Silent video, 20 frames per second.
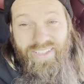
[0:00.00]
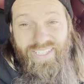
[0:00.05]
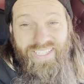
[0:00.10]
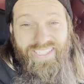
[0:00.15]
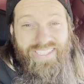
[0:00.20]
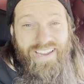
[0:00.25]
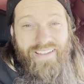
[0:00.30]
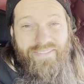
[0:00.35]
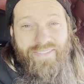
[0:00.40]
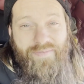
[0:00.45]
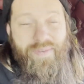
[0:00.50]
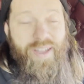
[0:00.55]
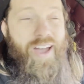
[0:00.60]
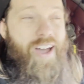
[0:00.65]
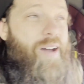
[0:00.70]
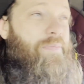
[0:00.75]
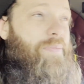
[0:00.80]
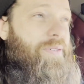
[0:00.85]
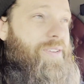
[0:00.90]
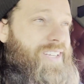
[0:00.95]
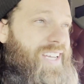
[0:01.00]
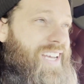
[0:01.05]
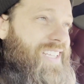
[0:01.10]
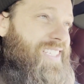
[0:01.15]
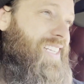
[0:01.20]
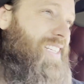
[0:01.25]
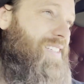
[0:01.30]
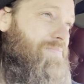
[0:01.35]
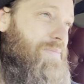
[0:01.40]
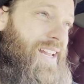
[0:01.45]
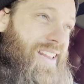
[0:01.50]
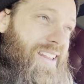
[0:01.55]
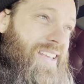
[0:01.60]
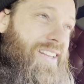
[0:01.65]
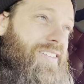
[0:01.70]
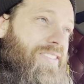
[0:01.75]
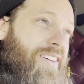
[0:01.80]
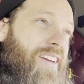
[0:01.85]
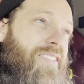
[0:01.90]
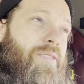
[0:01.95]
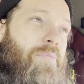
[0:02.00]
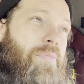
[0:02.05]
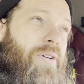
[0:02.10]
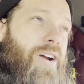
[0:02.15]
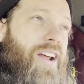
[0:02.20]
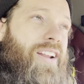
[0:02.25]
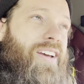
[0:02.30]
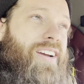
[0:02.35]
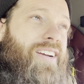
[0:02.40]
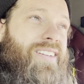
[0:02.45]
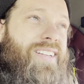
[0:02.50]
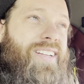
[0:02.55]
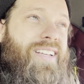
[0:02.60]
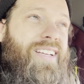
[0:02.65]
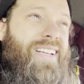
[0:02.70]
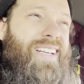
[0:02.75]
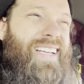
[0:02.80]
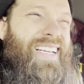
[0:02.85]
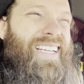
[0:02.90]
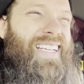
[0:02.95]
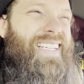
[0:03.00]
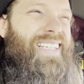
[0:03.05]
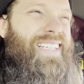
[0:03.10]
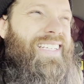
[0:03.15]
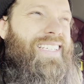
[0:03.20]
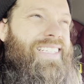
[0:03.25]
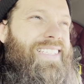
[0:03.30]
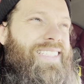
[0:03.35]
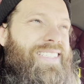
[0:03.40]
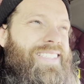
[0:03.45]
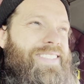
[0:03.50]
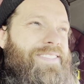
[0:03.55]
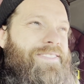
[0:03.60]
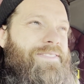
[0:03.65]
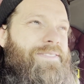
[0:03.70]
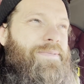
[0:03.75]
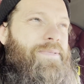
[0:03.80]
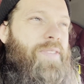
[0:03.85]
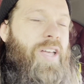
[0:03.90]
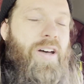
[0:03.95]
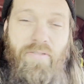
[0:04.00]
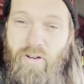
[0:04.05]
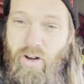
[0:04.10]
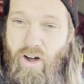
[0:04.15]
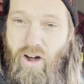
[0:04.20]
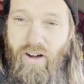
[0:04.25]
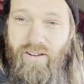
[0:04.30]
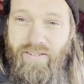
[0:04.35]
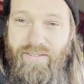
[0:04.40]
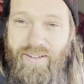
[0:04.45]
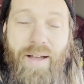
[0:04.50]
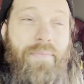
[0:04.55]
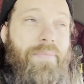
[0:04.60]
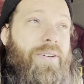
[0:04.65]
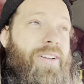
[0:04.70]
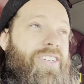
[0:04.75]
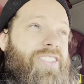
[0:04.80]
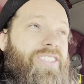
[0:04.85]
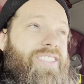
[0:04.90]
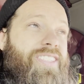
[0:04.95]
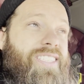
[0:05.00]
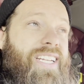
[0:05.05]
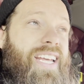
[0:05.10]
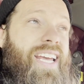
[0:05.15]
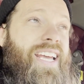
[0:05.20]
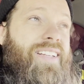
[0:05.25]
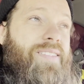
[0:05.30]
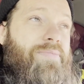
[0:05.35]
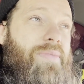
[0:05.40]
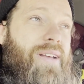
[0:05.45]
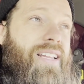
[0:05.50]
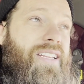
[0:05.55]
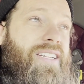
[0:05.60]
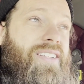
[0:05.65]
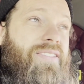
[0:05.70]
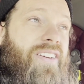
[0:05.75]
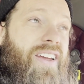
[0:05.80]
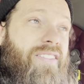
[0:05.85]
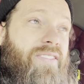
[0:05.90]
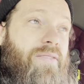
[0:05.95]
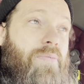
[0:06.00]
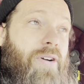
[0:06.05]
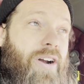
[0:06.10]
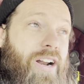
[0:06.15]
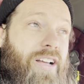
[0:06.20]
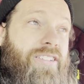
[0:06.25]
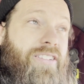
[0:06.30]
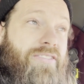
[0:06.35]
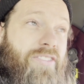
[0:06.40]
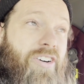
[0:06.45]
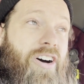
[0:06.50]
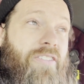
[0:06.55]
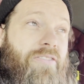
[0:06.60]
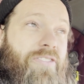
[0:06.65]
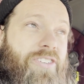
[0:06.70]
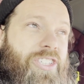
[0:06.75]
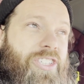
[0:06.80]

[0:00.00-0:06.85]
this stuff in my hopper, you guys. It is my least favorite product of all. I'm going to just say it's my least favorite product of all, for